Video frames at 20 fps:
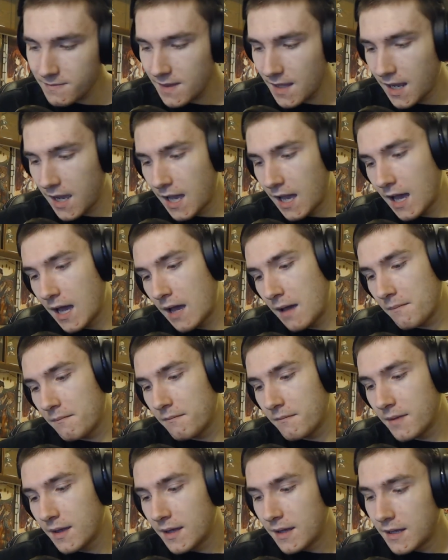
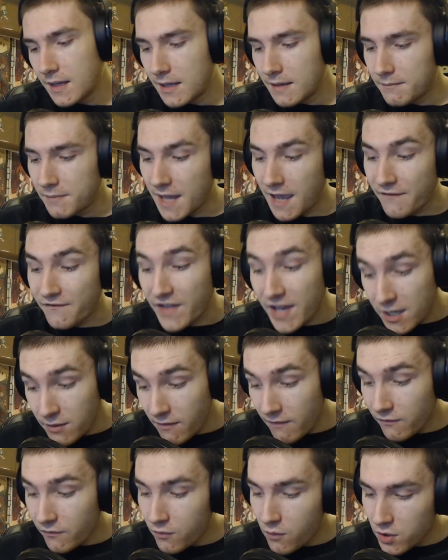Um, but yeah, thank you
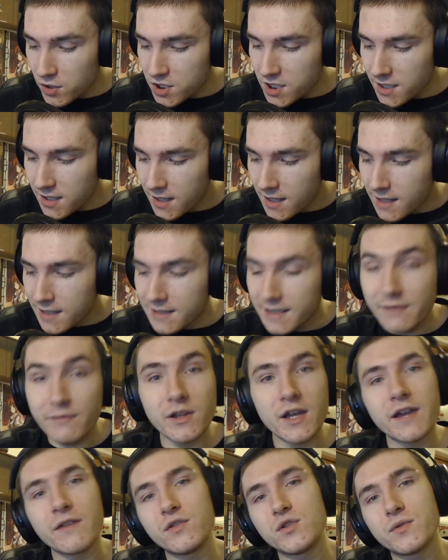everyone for watching. Leave a
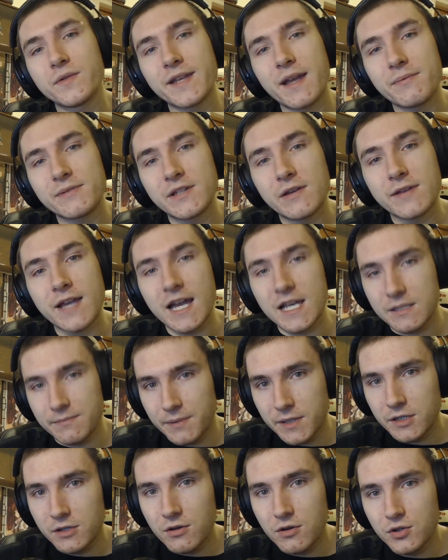like if you enjoyed the episode as per
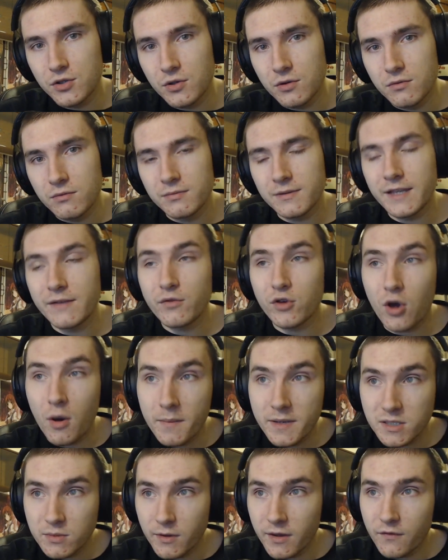usual. Leave a
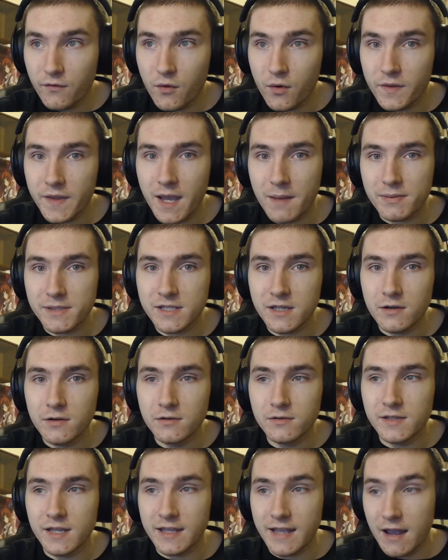comment on what you thought of the
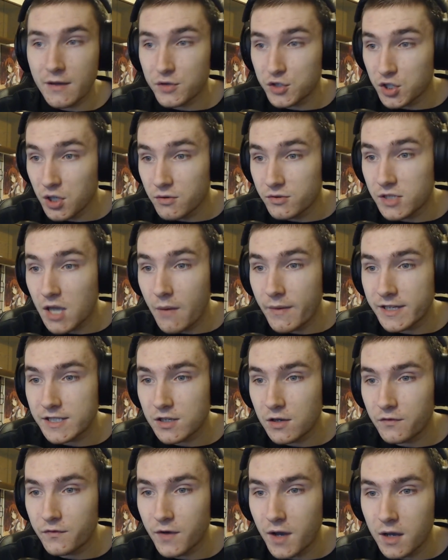episode and how the show's going
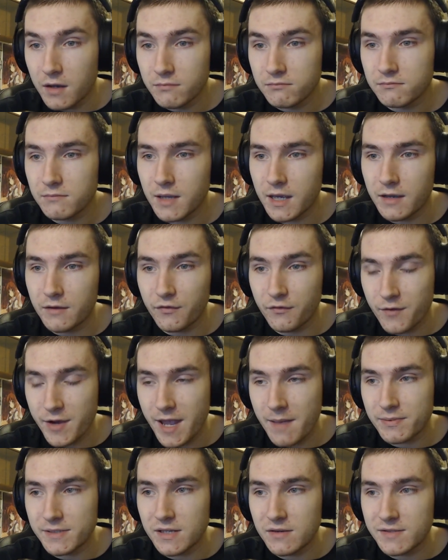so far. Uh, three
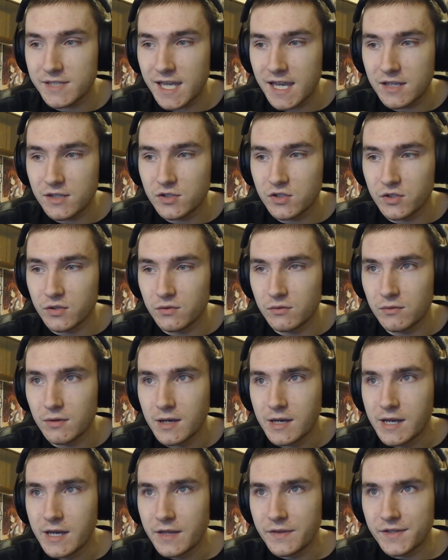episodes into
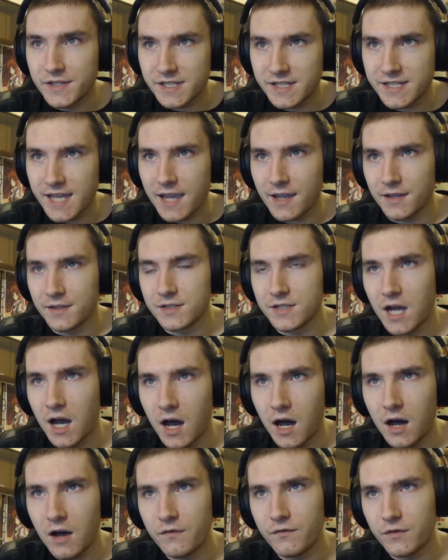the second
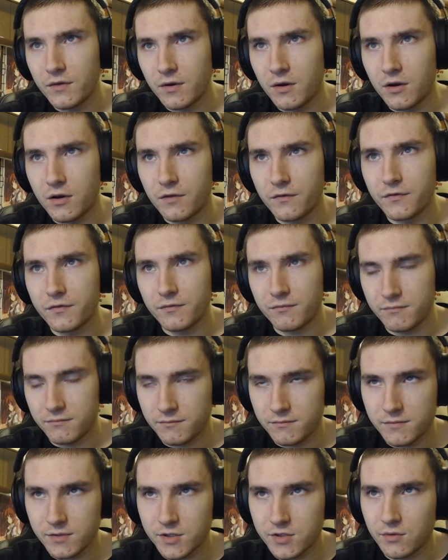half of
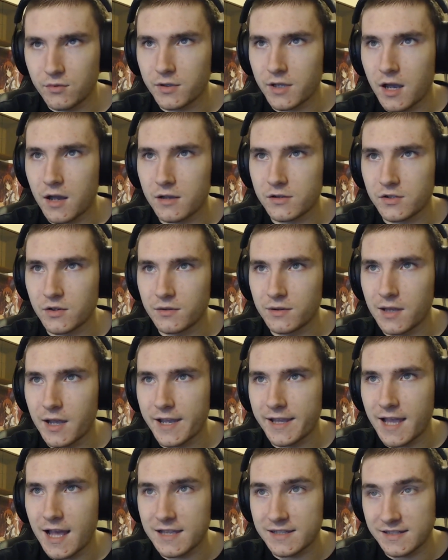Sword Art
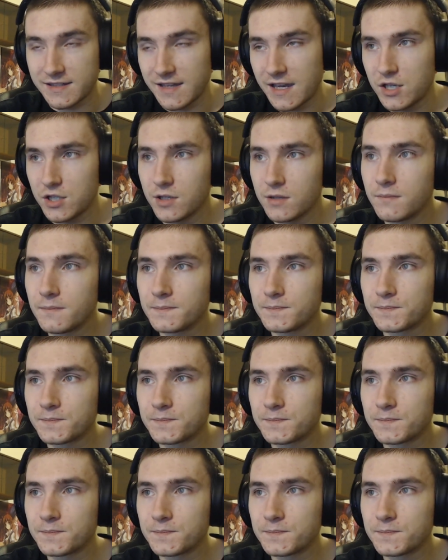Online Alicization.